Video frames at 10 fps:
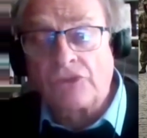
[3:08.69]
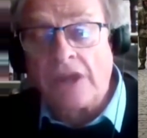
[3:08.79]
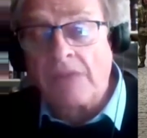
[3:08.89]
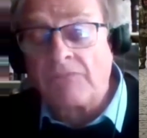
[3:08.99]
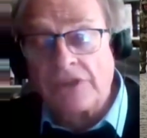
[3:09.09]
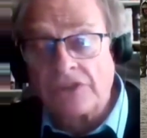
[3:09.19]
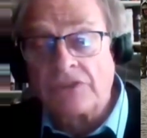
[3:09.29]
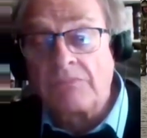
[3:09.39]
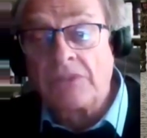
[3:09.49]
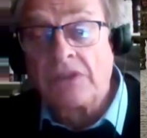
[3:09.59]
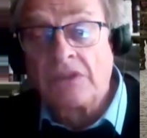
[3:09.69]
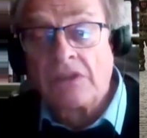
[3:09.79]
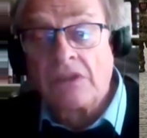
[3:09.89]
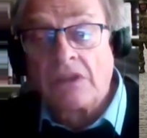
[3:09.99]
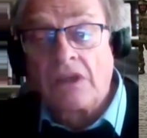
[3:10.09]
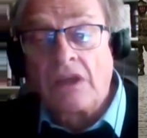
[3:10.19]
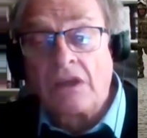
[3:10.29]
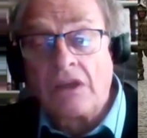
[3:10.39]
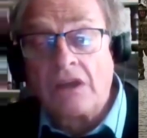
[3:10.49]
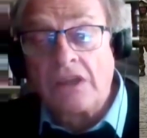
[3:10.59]
triumphalism
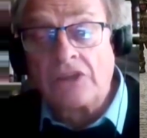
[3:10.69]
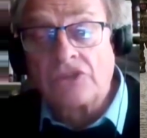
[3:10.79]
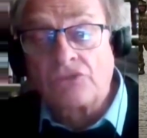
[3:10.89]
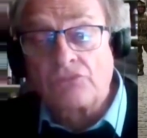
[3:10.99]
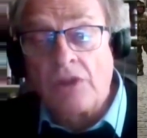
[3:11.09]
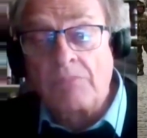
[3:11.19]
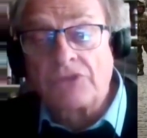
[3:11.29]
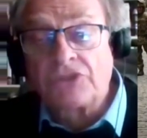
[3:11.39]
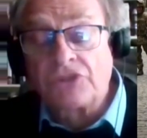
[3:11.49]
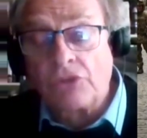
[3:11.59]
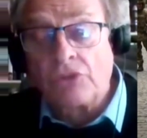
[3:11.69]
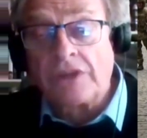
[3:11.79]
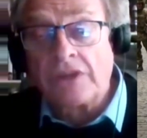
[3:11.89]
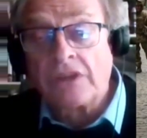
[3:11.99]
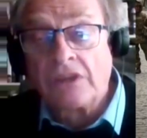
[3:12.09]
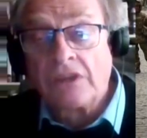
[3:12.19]
is obscuring